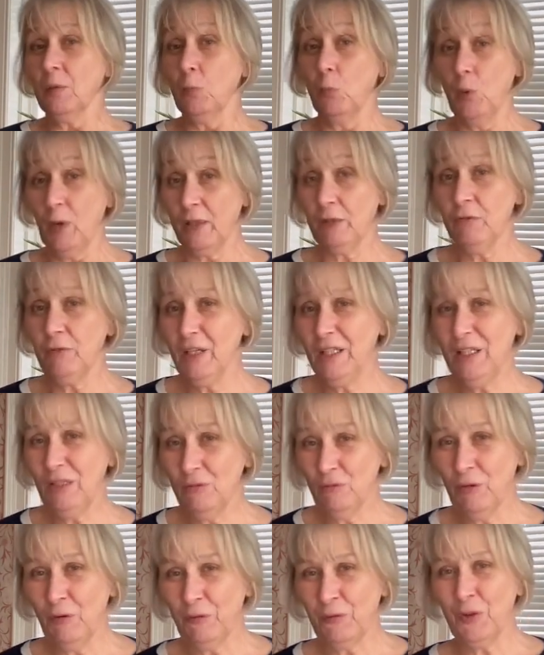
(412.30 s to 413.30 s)
Whether I
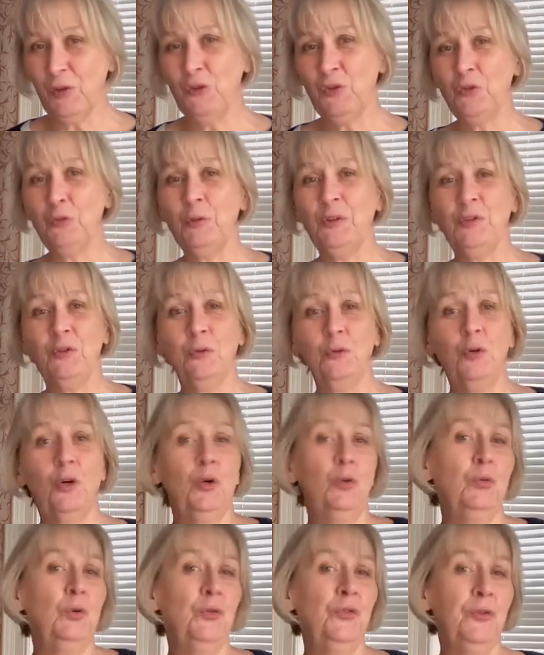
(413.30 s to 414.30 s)
can refer to it or
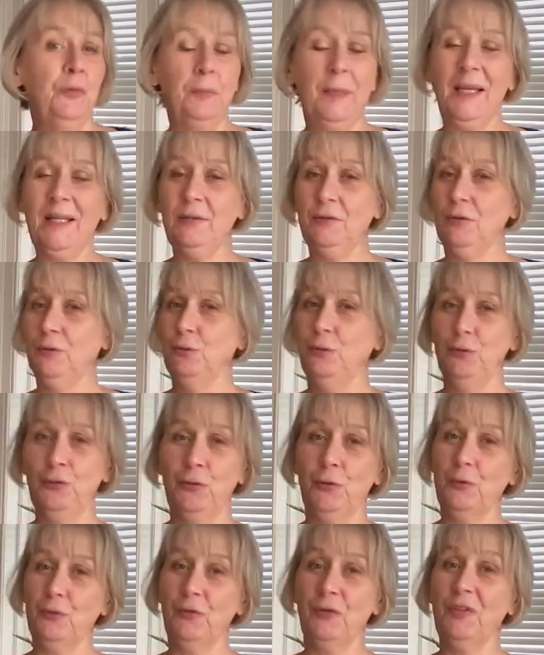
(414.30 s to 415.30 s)
not will depend on all
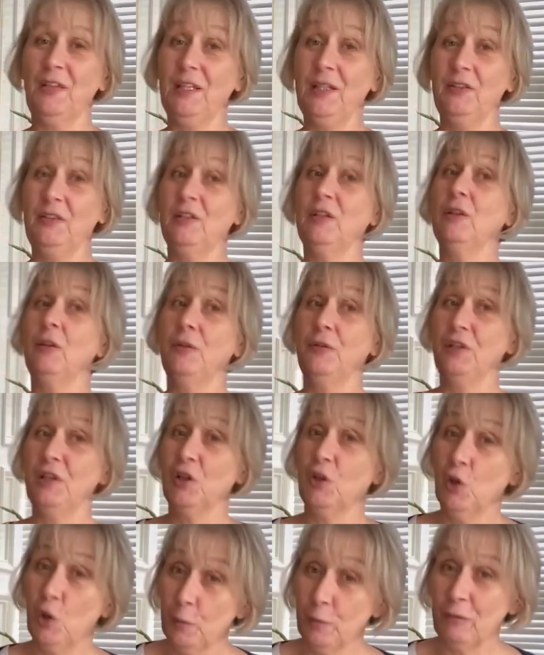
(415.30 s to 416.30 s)
sorts of things, including
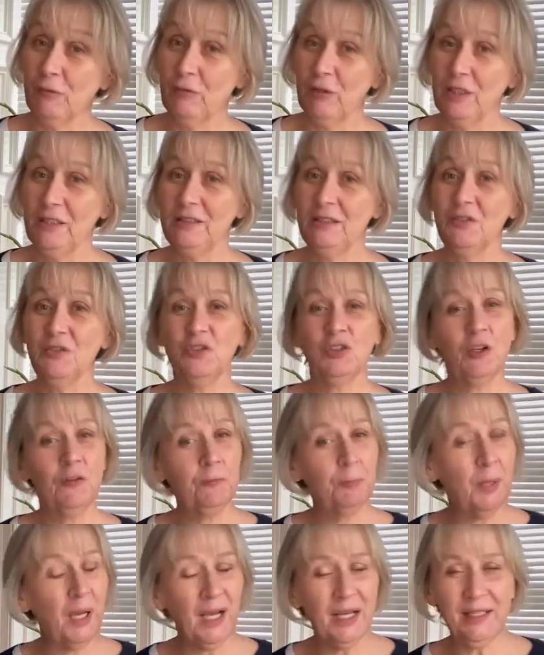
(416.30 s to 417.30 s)
copyright and stuff,
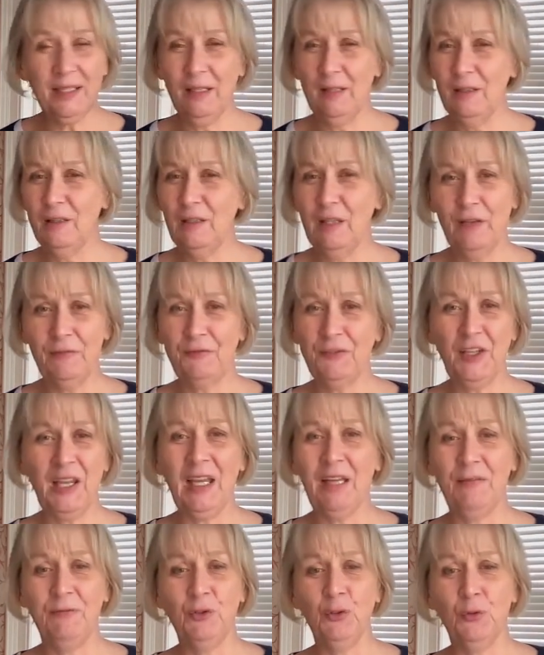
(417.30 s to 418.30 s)
but I'd love to
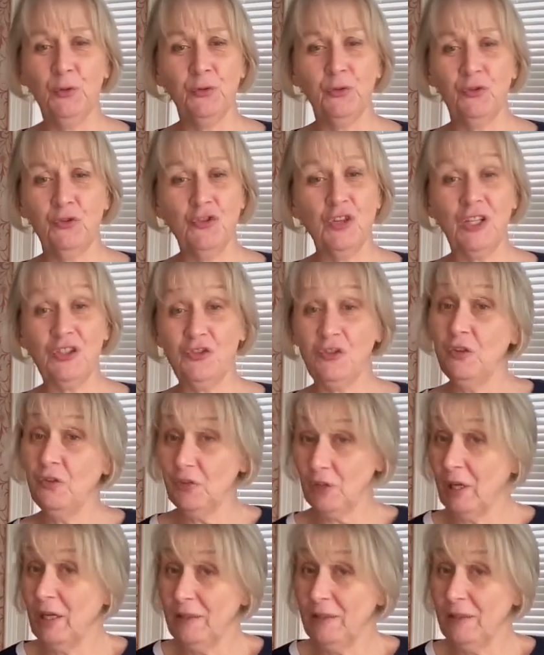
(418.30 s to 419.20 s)
have your suggestions.